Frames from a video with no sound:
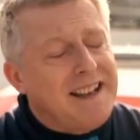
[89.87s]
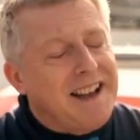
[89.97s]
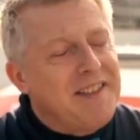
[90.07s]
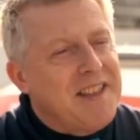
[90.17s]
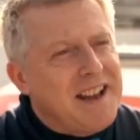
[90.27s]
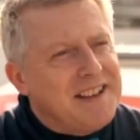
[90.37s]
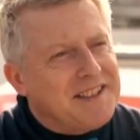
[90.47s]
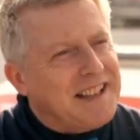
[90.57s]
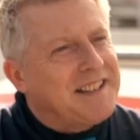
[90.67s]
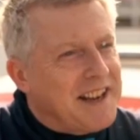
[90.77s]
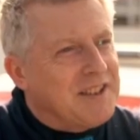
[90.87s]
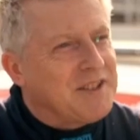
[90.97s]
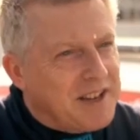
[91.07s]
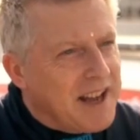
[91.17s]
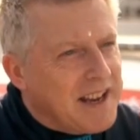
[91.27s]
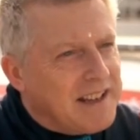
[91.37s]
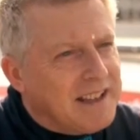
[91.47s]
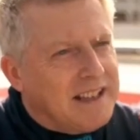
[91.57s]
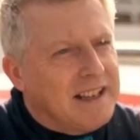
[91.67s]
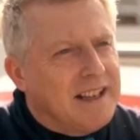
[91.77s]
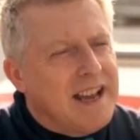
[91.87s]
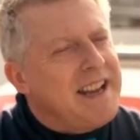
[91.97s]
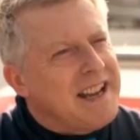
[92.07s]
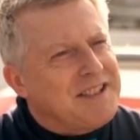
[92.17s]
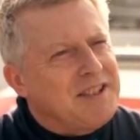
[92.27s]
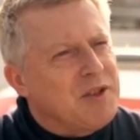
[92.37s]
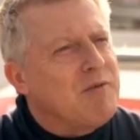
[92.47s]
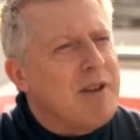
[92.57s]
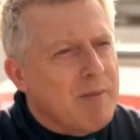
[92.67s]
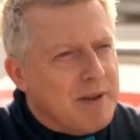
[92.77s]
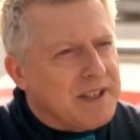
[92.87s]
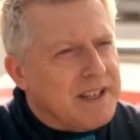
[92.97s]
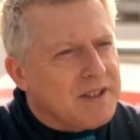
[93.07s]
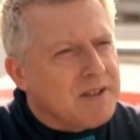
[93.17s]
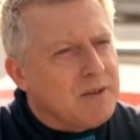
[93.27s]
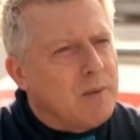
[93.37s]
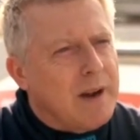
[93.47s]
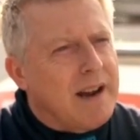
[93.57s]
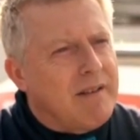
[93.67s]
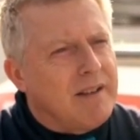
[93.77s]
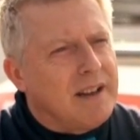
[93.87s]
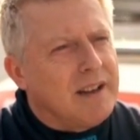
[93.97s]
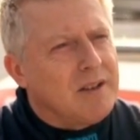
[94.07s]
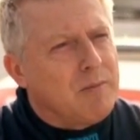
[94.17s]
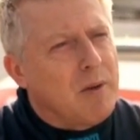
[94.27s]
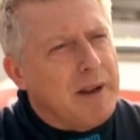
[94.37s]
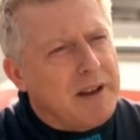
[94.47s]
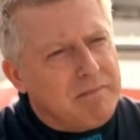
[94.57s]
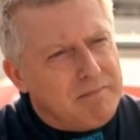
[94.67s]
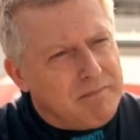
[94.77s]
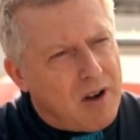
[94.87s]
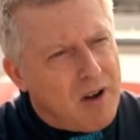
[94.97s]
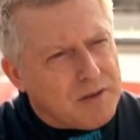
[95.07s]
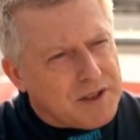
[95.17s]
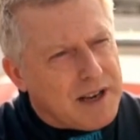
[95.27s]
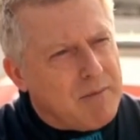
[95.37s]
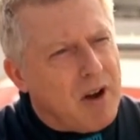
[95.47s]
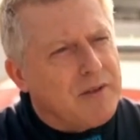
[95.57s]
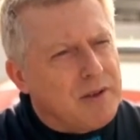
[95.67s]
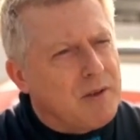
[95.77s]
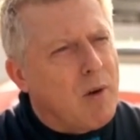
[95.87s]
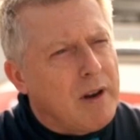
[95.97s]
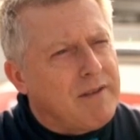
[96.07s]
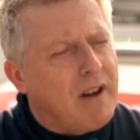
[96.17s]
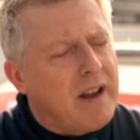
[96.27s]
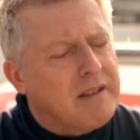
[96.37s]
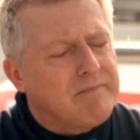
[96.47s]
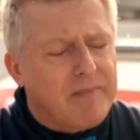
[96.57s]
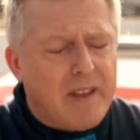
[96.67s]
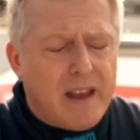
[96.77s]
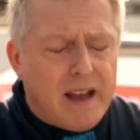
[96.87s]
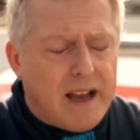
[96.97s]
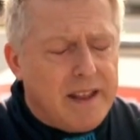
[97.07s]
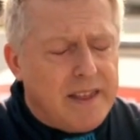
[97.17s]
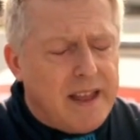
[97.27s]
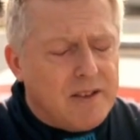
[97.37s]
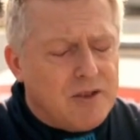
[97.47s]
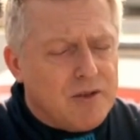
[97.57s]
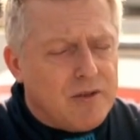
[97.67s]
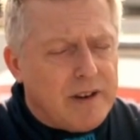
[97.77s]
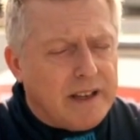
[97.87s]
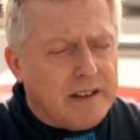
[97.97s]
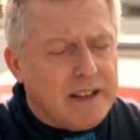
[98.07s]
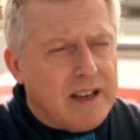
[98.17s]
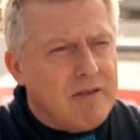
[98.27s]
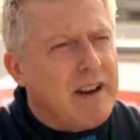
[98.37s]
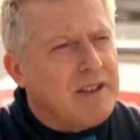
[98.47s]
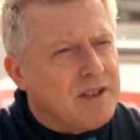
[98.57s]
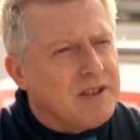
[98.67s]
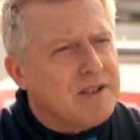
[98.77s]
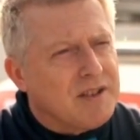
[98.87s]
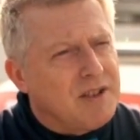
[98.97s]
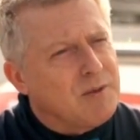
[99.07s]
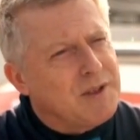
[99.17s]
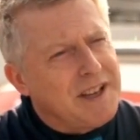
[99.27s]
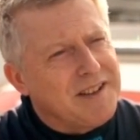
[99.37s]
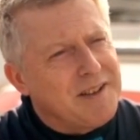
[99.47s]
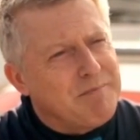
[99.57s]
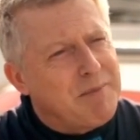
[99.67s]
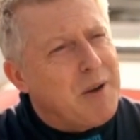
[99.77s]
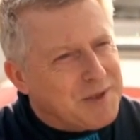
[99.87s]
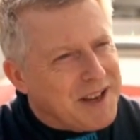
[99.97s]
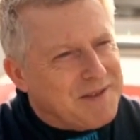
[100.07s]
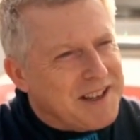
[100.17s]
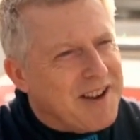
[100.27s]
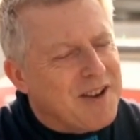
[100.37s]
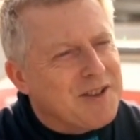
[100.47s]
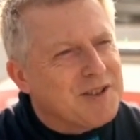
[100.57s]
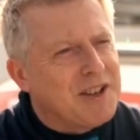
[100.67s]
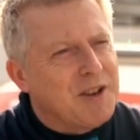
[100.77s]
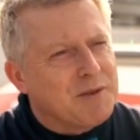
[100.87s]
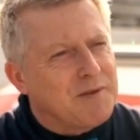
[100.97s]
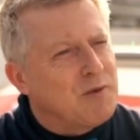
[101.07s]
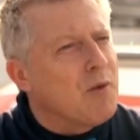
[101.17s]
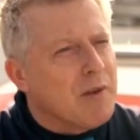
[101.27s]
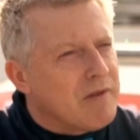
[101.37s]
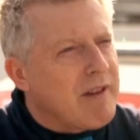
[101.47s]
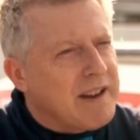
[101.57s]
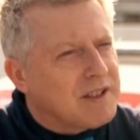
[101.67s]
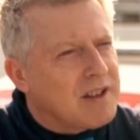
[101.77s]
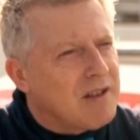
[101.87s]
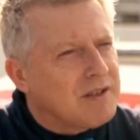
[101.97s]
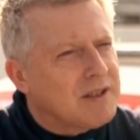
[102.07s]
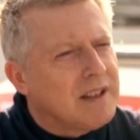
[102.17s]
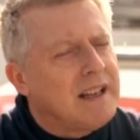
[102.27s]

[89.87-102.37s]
And then Saturday and Sunday, it gets into the real business, where we'll be on standby through qualifying, and then during the races you'll see that both safety cars are used for all of the race starts,